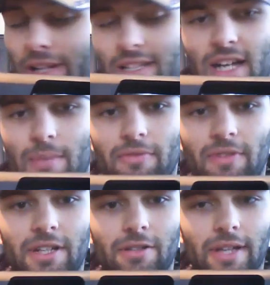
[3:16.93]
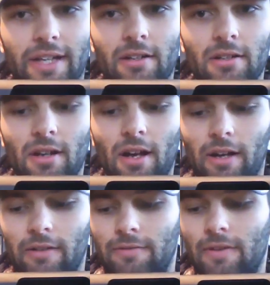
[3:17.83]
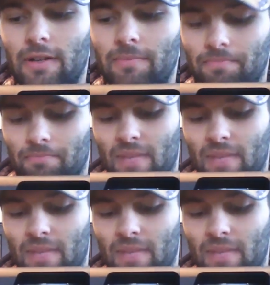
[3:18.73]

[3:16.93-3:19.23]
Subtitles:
in-depth video later of